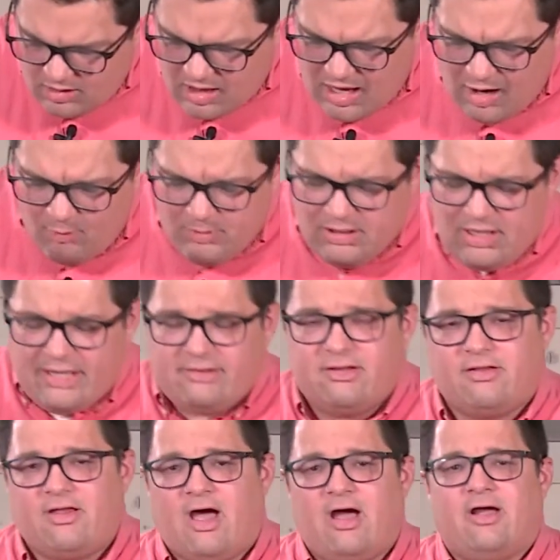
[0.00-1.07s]
I would like to
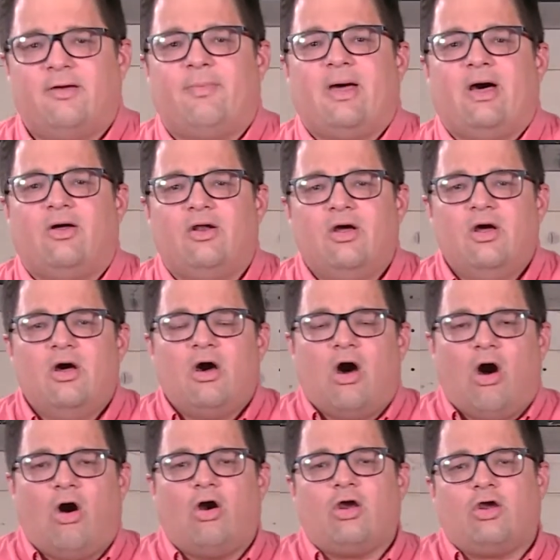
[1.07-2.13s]
talk about
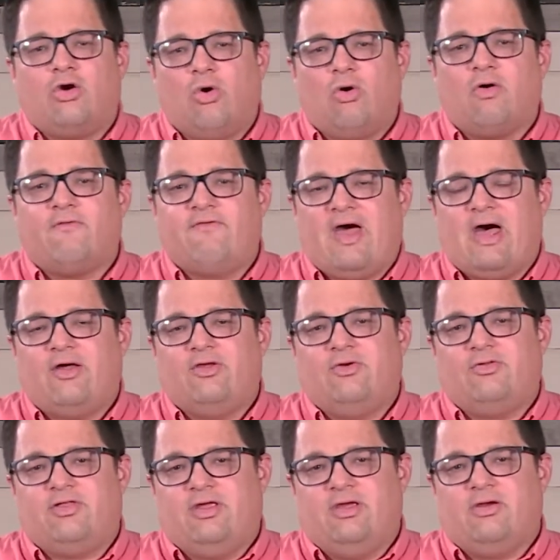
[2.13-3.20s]
our core
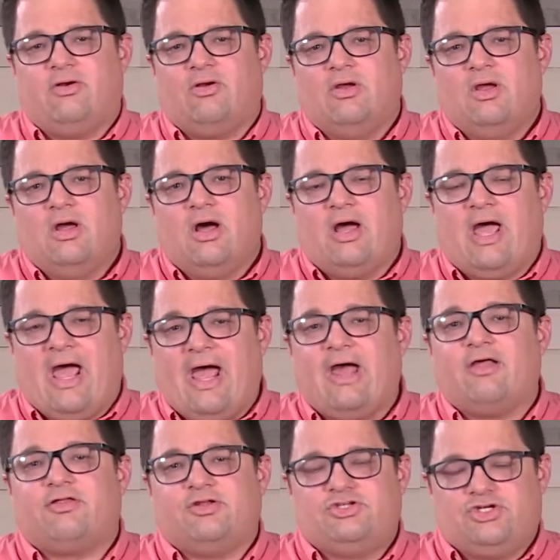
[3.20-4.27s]
values here
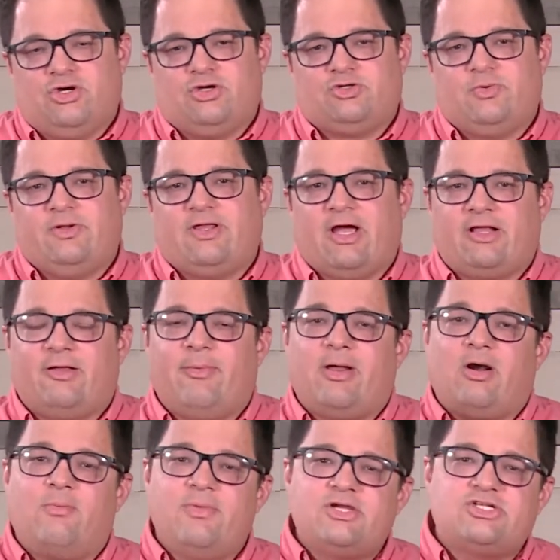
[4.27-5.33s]
as a church. We talked about
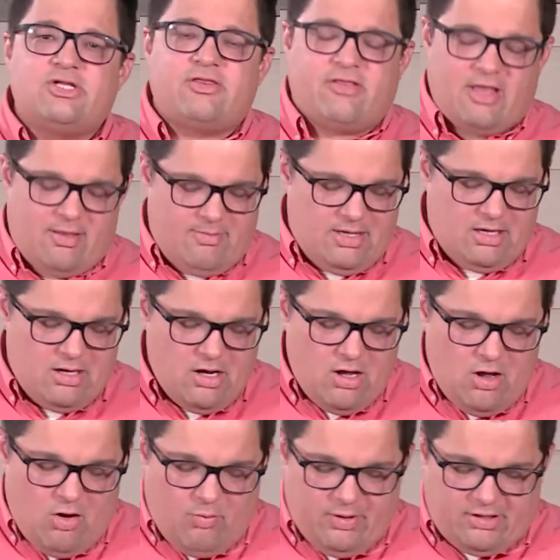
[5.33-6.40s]
our mission statement.
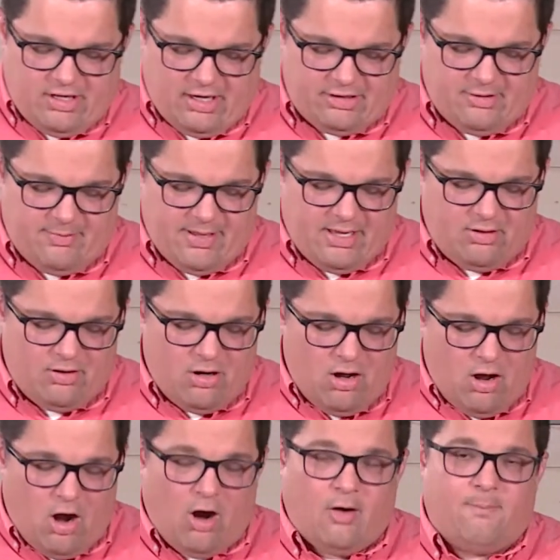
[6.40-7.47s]
We talked about
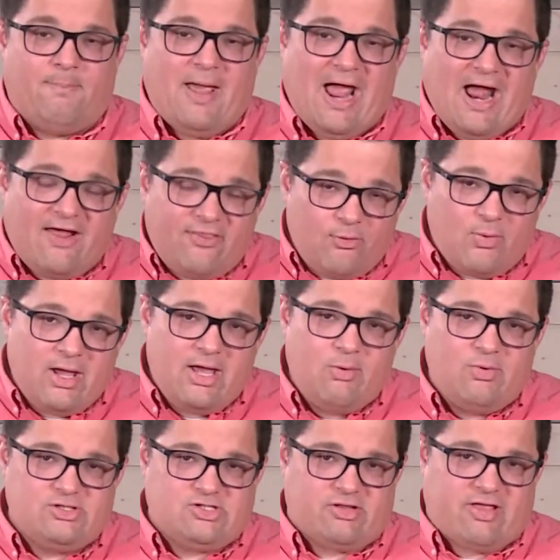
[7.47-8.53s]
our pathway,
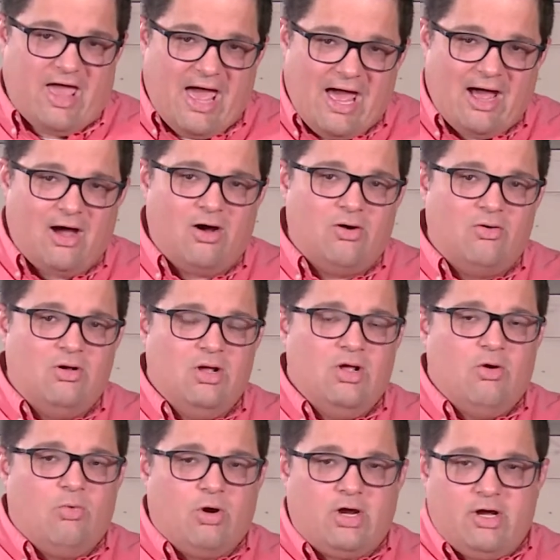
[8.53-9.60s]
which is how
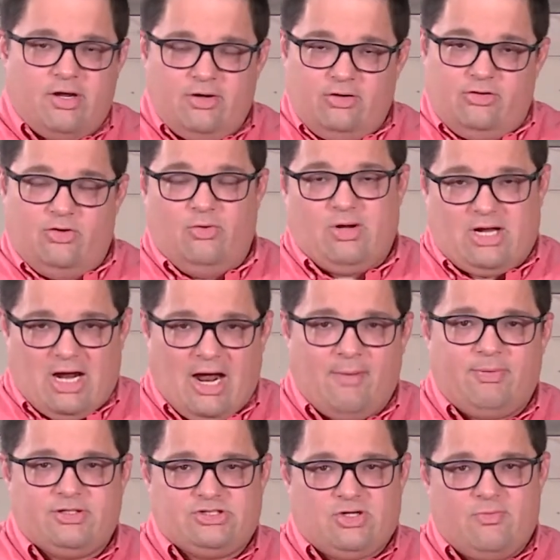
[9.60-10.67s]
we're going to
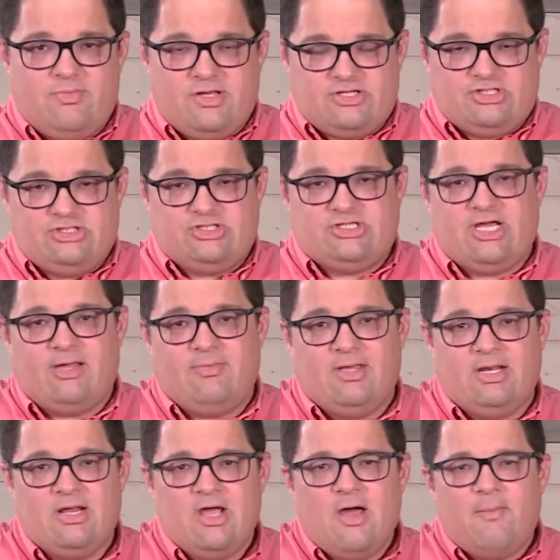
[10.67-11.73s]
accomplish our mission
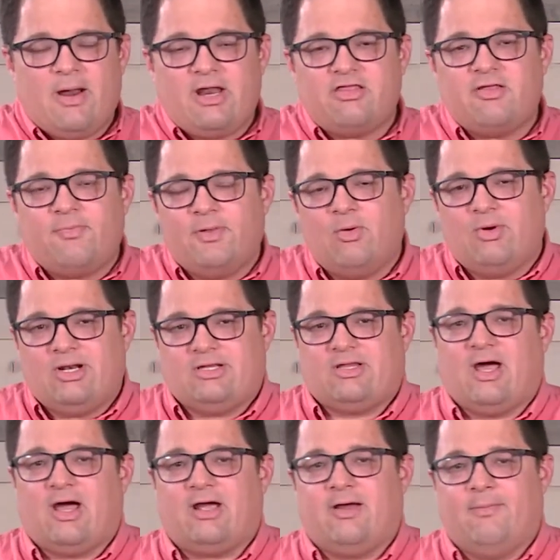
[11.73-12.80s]
statement. But I simply want to
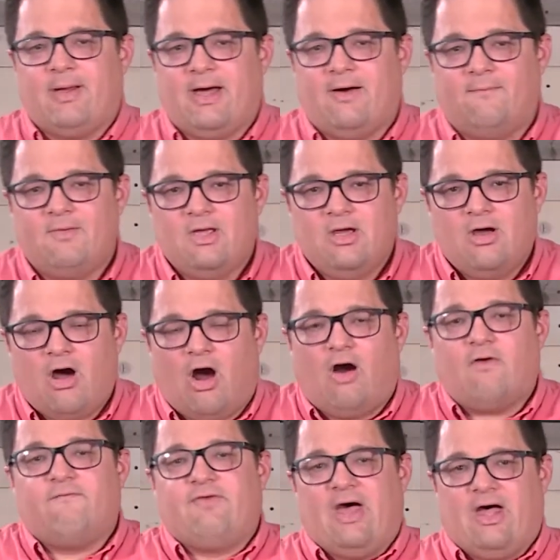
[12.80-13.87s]
talk about
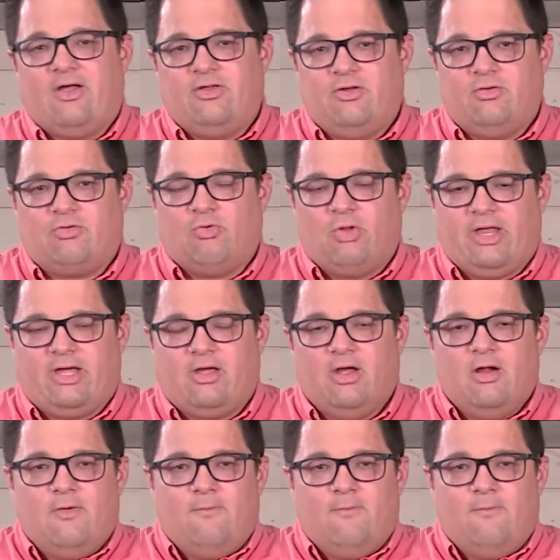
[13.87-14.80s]
our values, like